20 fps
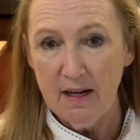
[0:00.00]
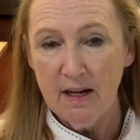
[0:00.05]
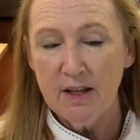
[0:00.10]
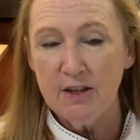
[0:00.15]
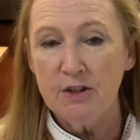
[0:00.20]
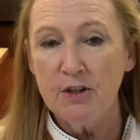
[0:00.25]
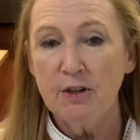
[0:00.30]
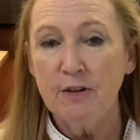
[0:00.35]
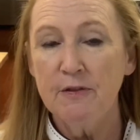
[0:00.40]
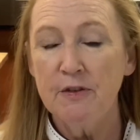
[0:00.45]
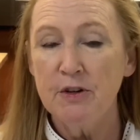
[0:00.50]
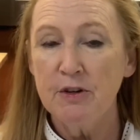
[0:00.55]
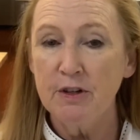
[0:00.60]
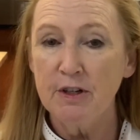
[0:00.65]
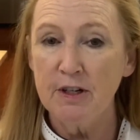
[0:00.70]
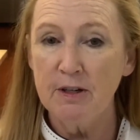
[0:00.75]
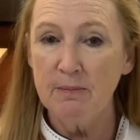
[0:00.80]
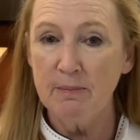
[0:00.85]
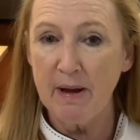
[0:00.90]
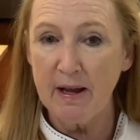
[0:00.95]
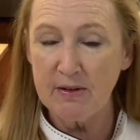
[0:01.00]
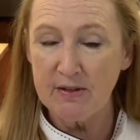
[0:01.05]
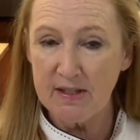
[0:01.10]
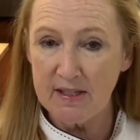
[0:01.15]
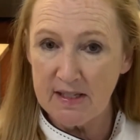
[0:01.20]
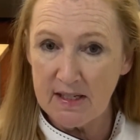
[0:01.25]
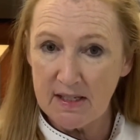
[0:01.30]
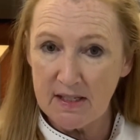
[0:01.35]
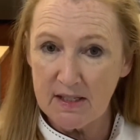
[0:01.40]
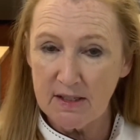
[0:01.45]
So if you're at about
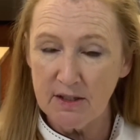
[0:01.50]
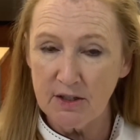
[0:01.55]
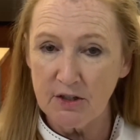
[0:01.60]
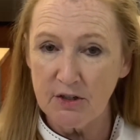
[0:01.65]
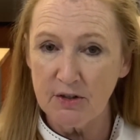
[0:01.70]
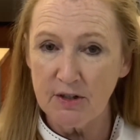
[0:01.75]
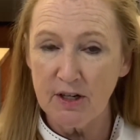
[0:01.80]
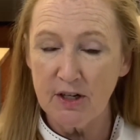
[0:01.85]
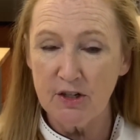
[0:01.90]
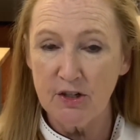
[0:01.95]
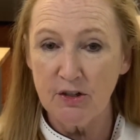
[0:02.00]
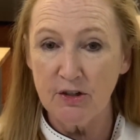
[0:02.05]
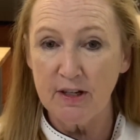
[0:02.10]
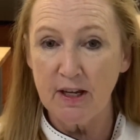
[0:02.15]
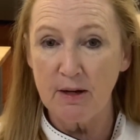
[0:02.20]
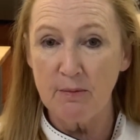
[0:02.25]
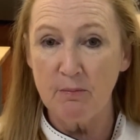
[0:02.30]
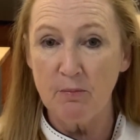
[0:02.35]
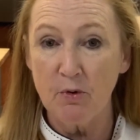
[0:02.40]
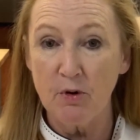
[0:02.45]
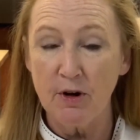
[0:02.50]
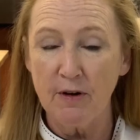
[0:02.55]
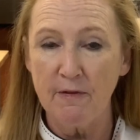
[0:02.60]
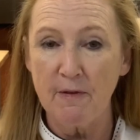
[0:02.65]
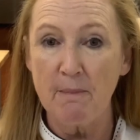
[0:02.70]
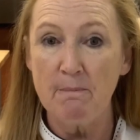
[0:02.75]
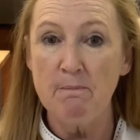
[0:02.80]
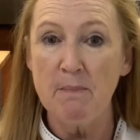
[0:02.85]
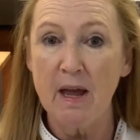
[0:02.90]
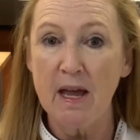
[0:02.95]
60 degrees, you'll get more of a
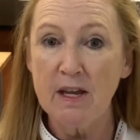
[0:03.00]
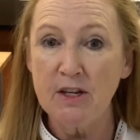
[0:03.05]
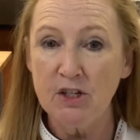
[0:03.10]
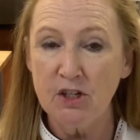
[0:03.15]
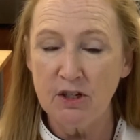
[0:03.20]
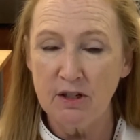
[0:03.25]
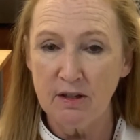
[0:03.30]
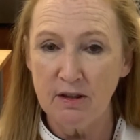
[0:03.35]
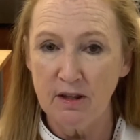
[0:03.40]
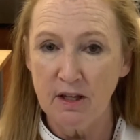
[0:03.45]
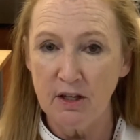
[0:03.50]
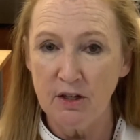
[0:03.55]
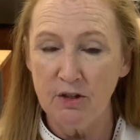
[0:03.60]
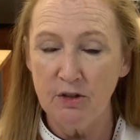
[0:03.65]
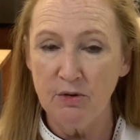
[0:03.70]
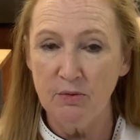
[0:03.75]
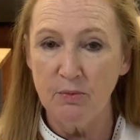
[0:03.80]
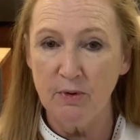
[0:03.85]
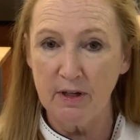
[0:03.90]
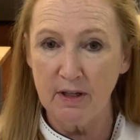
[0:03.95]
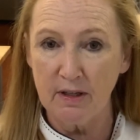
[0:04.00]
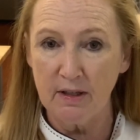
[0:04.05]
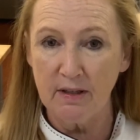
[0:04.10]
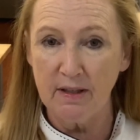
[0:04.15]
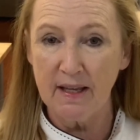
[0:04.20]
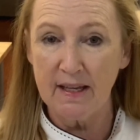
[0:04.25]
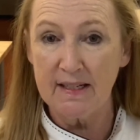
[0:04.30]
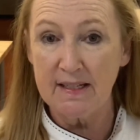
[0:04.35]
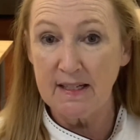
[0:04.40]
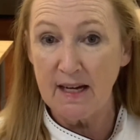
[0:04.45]
mesh than you will
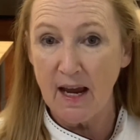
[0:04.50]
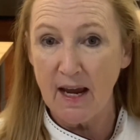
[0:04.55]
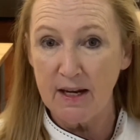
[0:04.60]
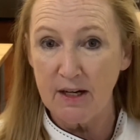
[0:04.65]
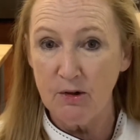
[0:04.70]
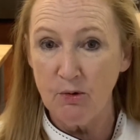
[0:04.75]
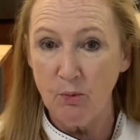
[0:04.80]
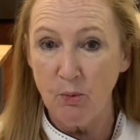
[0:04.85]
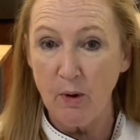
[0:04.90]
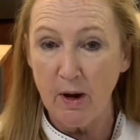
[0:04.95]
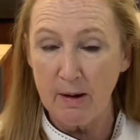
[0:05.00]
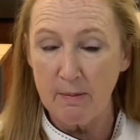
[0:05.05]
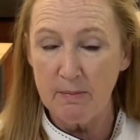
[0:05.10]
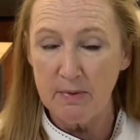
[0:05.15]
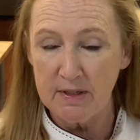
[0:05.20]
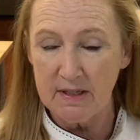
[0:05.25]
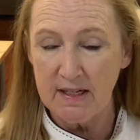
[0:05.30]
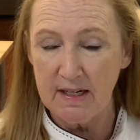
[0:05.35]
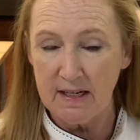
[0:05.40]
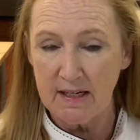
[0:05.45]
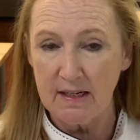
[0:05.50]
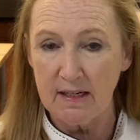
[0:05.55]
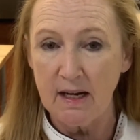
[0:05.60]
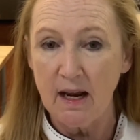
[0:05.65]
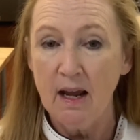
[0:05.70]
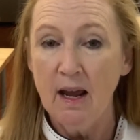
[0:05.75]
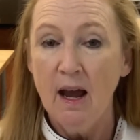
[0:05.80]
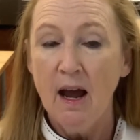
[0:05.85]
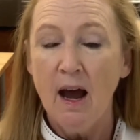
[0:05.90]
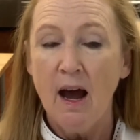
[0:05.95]
a tight web
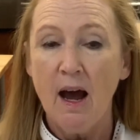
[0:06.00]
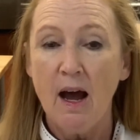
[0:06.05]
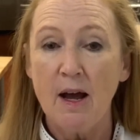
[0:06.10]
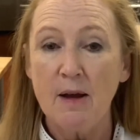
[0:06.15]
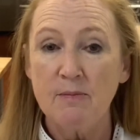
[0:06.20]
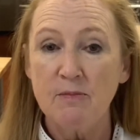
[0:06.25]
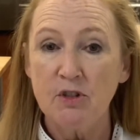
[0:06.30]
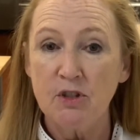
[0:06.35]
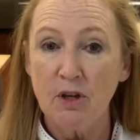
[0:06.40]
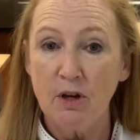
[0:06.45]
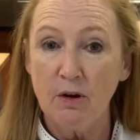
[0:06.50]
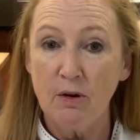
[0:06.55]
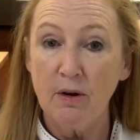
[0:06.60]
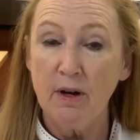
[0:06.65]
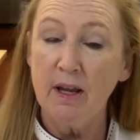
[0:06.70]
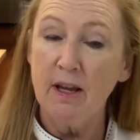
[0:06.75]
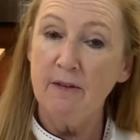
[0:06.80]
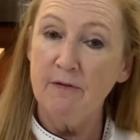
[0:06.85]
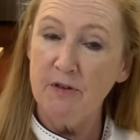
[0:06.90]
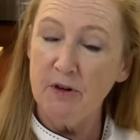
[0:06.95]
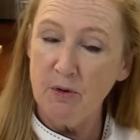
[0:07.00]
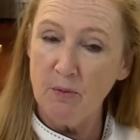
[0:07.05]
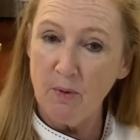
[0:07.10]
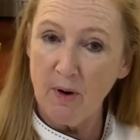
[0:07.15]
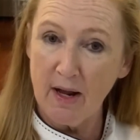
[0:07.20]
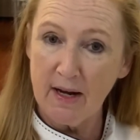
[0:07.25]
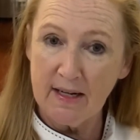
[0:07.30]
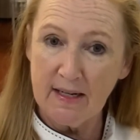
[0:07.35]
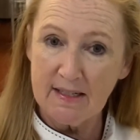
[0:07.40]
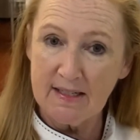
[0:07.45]
need. So if you
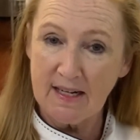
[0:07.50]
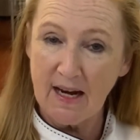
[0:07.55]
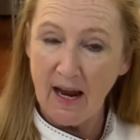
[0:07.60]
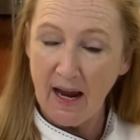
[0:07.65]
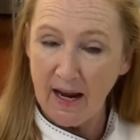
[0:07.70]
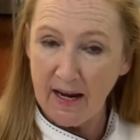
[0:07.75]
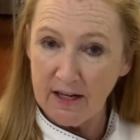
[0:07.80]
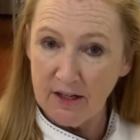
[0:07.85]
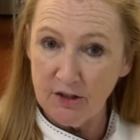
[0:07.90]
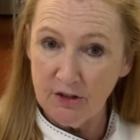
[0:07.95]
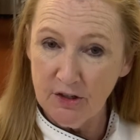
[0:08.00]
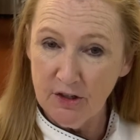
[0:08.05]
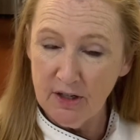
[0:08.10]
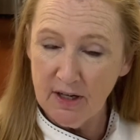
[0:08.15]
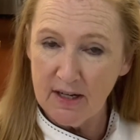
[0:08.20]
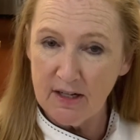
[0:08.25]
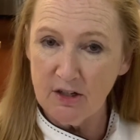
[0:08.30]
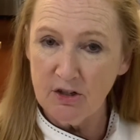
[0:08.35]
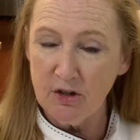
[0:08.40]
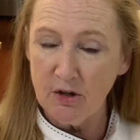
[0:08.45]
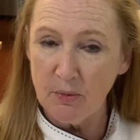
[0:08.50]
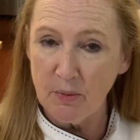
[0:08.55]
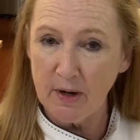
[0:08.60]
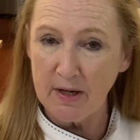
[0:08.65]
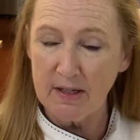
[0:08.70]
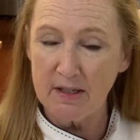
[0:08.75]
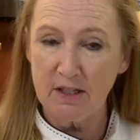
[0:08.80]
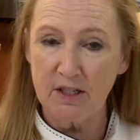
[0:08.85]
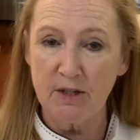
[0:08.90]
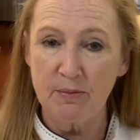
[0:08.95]
want it tighter and you don't want
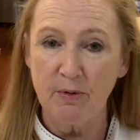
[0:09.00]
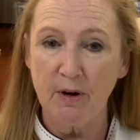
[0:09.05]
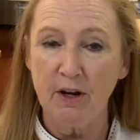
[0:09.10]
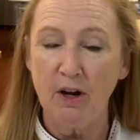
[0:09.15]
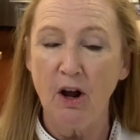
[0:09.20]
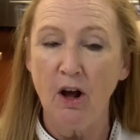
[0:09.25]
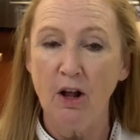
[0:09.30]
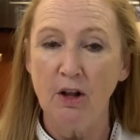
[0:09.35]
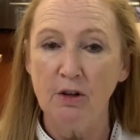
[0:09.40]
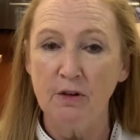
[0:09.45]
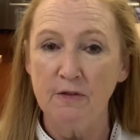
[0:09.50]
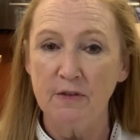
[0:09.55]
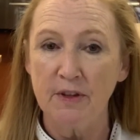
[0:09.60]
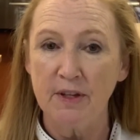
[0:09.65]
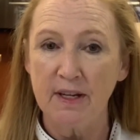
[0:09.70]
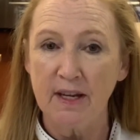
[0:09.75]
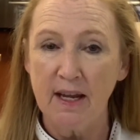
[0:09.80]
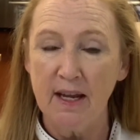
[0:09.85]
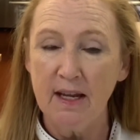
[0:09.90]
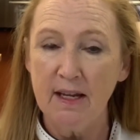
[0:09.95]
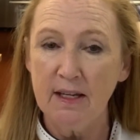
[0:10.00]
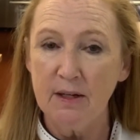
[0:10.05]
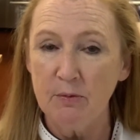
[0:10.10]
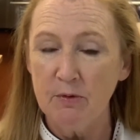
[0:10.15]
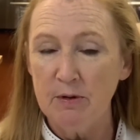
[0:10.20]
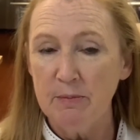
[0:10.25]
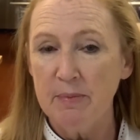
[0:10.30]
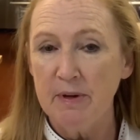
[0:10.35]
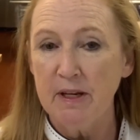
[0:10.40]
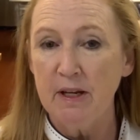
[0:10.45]
it to spread all over the cake, it
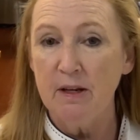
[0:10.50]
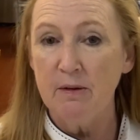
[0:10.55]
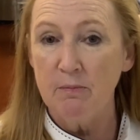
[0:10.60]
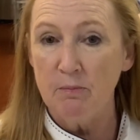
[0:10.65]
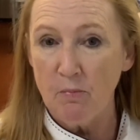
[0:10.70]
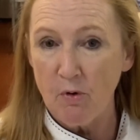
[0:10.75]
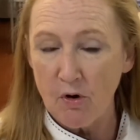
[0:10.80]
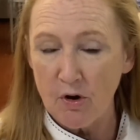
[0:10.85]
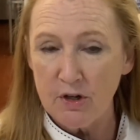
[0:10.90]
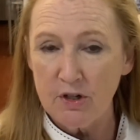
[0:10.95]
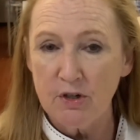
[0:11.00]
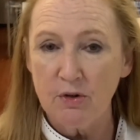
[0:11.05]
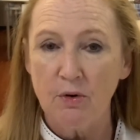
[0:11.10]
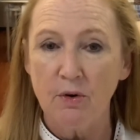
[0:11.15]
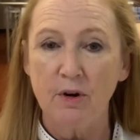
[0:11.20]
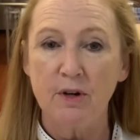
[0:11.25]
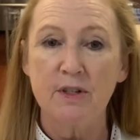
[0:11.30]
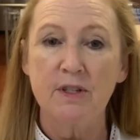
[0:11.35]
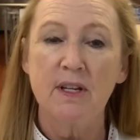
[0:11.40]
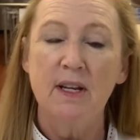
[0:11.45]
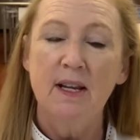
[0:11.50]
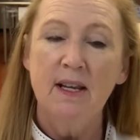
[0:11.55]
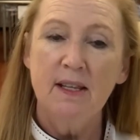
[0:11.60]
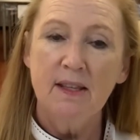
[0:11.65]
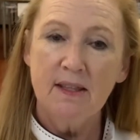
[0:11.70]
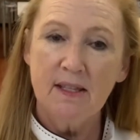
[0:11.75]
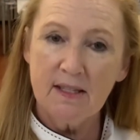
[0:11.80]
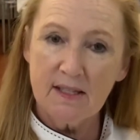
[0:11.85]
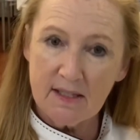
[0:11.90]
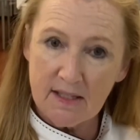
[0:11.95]
would be more towards
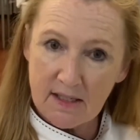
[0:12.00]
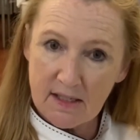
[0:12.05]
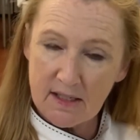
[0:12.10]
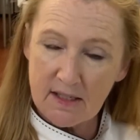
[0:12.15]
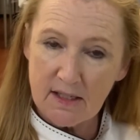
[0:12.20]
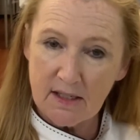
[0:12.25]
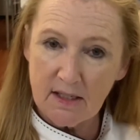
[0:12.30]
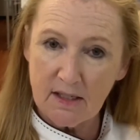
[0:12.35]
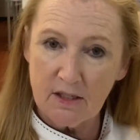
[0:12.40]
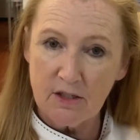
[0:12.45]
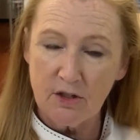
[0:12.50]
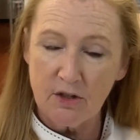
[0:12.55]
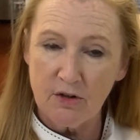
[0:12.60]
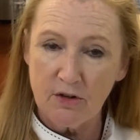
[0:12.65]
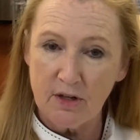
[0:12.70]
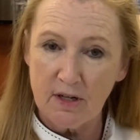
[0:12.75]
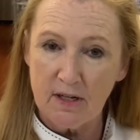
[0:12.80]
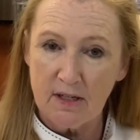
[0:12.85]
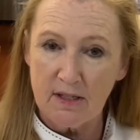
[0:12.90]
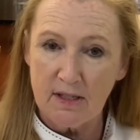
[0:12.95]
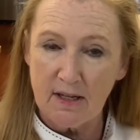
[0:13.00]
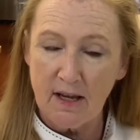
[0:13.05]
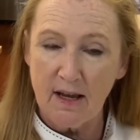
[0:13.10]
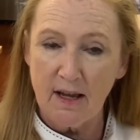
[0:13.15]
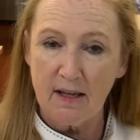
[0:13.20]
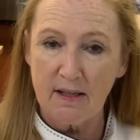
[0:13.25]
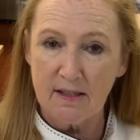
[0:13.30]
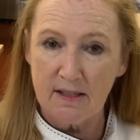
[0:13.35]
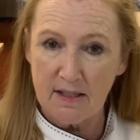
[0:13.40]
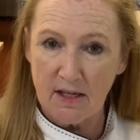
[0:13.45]
the 60 degrees
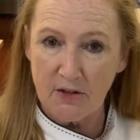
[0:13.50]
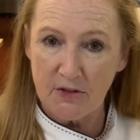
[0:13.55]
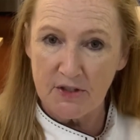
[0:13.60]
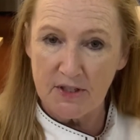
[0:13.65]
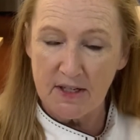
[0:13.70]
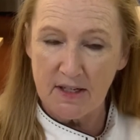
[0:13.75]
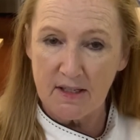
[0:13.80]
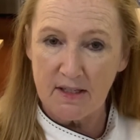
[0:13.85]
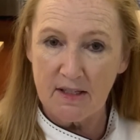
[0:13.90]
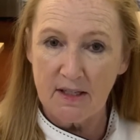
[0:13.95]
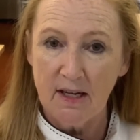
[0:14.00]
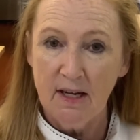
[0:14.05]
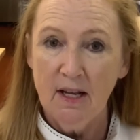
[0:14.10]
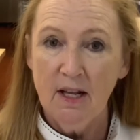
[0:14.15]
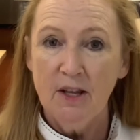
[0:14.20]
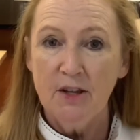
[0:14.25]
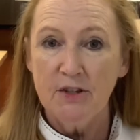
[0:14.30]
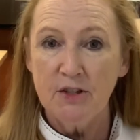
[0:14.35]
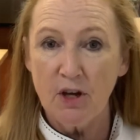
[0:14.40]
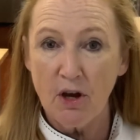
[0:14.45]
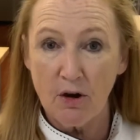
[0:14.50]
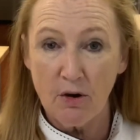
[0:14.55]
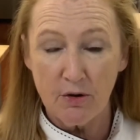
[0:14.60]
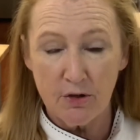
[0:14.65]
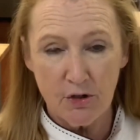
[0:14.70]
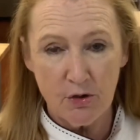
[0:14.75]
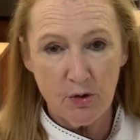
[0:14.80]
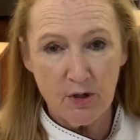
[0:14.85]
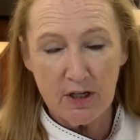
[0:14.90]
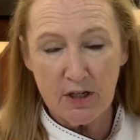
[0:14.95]
Celsius. So
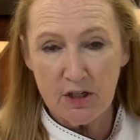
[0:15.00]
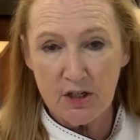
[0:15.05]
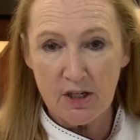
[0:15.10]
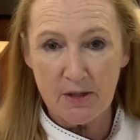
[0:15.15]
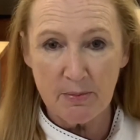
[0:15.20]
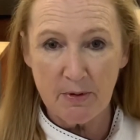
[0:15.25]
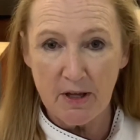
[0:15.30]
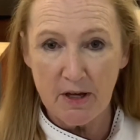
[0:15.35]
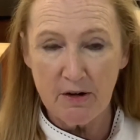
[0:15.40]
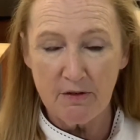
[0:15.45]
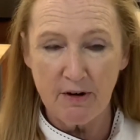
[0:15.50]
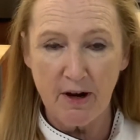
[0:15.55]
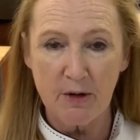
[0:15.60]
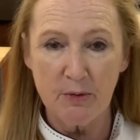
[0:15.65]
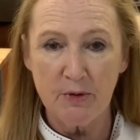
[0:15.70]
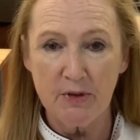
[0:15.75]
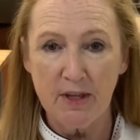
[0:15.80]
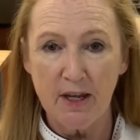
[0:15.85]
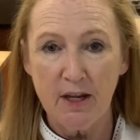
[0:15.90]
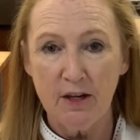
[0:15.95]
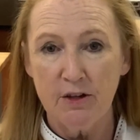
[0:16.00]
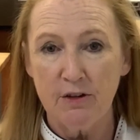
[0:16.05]
you can just play around with that.